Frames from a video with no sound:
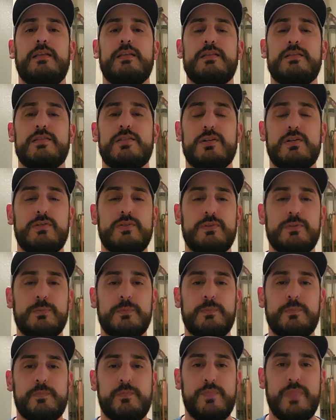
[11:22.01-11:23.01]
so
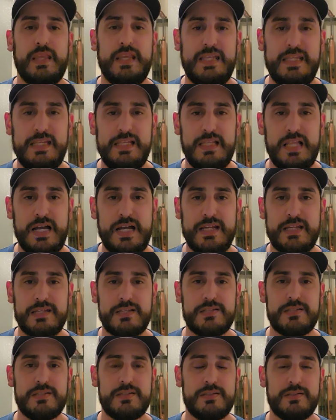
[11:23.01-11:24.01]
he
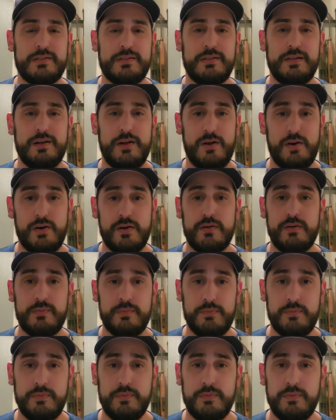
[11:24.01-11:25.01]
likes our
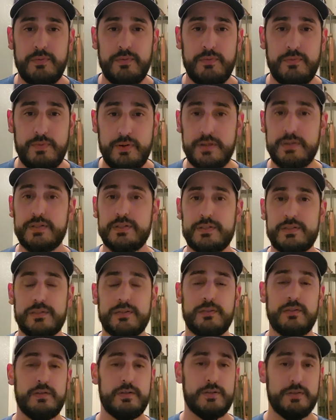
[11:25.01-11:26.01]
verse,
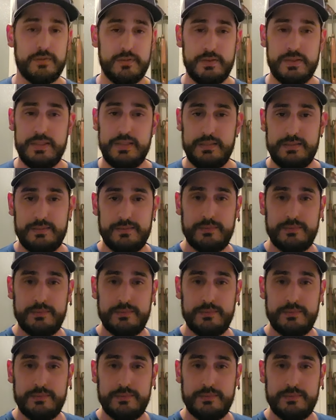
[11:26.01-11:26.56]
or the